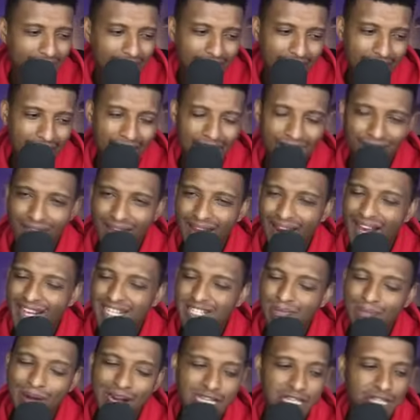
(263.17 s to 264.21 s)
And the
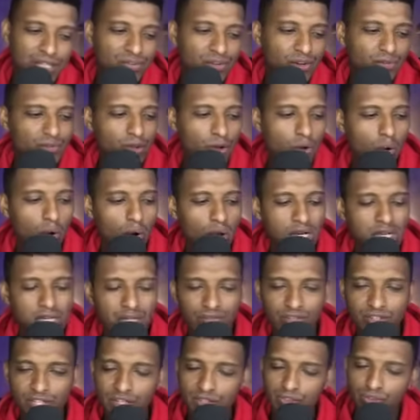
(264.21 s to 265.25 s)
next match is from the Norway
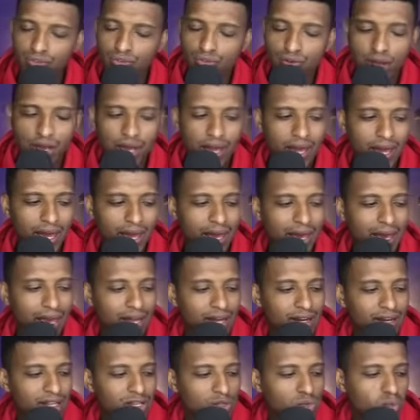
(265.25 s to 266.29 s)
Division 3.
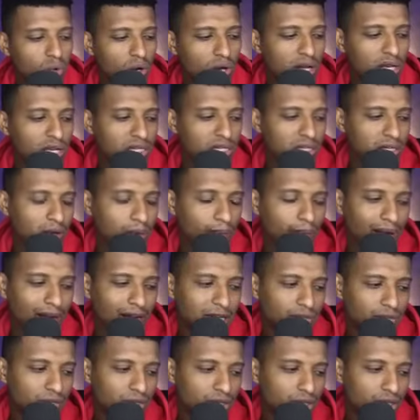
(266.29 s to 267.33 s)
And this one is a
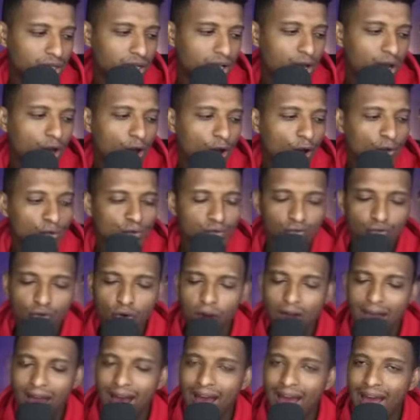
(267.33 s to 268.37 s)
match between
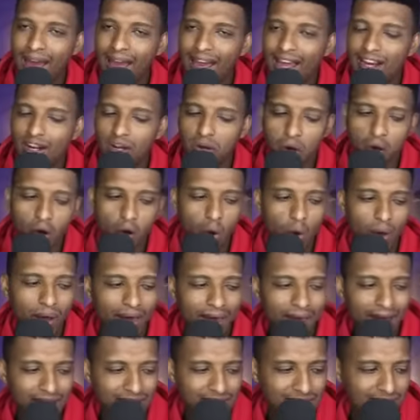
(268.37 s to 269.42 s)
Froya and
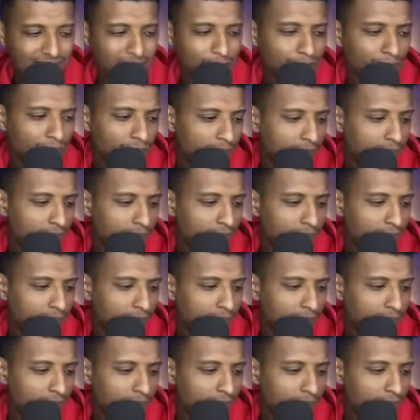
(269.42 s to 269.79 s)
OS.